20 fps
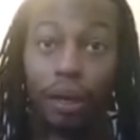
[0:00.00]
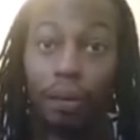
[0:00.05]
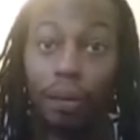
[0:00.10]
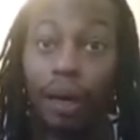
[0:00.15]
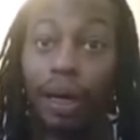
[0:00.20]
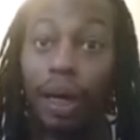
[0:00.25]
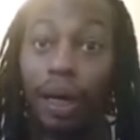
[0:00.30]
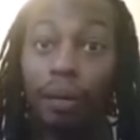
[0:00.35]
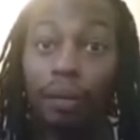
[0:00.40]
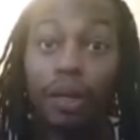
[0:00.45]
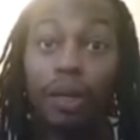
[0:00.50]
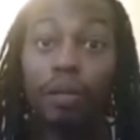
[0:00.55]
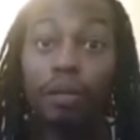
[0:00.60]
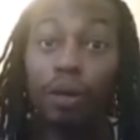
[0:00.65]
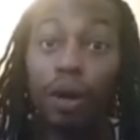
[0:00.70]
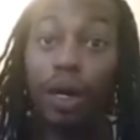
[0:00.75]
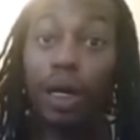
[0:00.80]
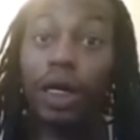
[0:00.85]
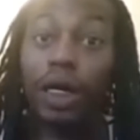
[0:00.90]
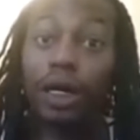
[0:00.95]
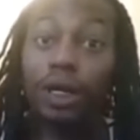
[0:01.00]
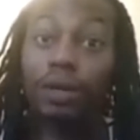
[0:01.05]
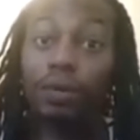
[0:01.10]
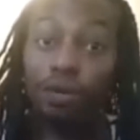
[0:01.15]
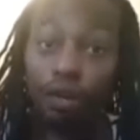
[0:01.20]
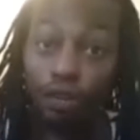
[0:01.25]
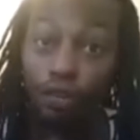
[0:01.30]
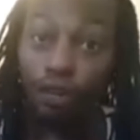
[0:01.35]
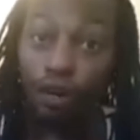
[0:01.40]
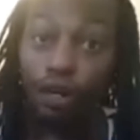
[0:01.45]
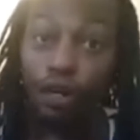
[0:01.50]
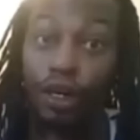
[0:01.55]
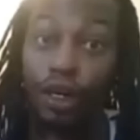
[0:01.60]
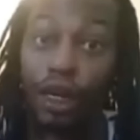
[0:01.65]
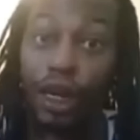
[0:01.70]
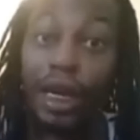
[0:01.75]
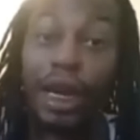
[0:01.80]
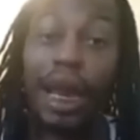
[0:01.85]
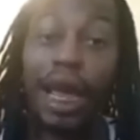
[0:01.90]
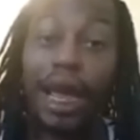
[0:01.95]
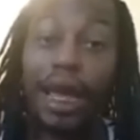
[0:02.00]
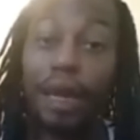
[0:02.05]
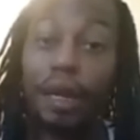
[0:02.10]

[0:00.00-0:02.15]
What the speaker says: My name is Markeith Rivers, and I